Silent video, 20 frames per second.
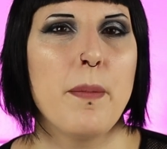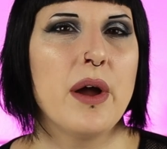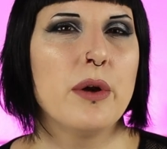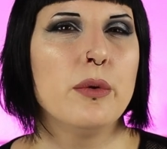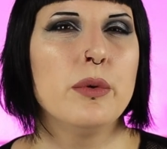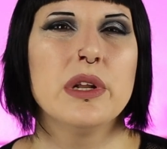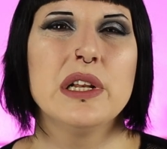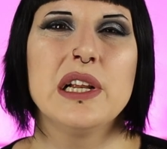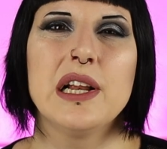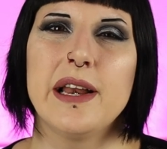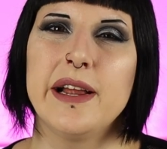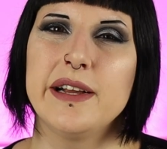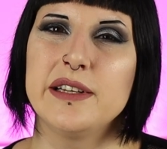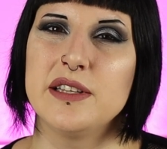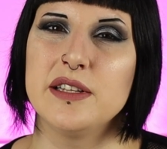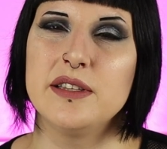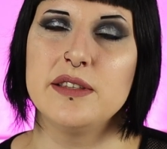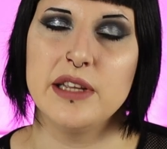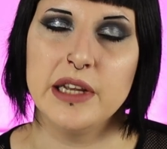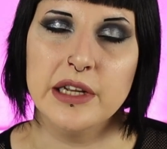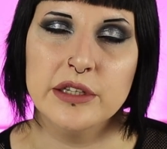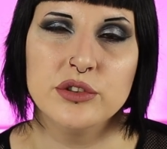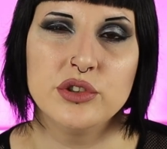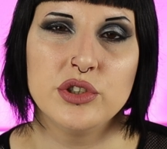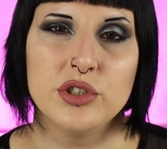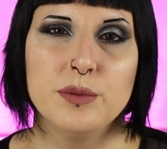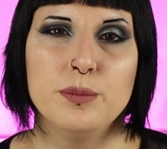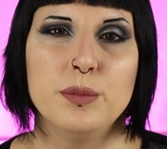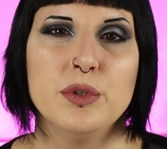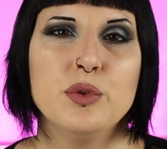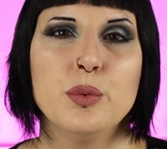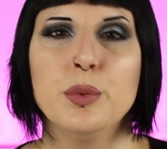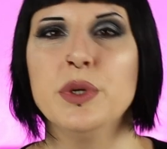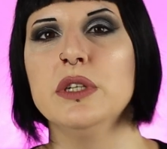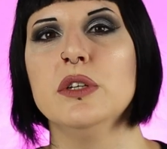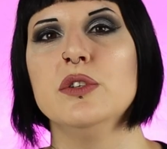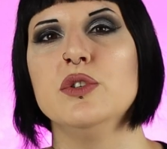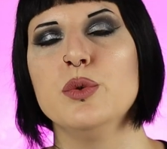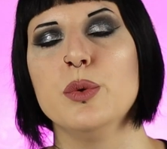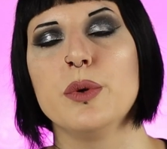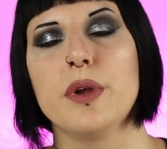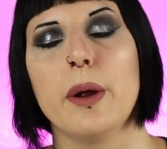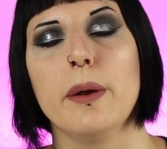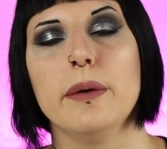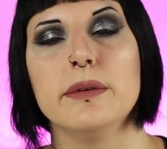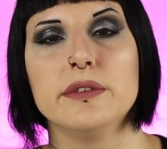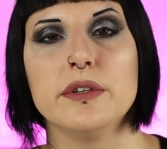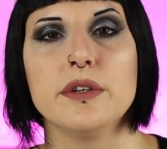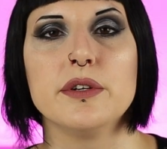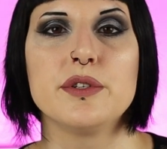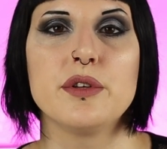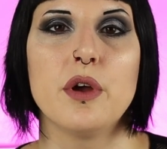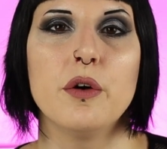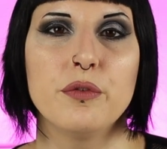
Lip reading: I really like the tension between the two characters.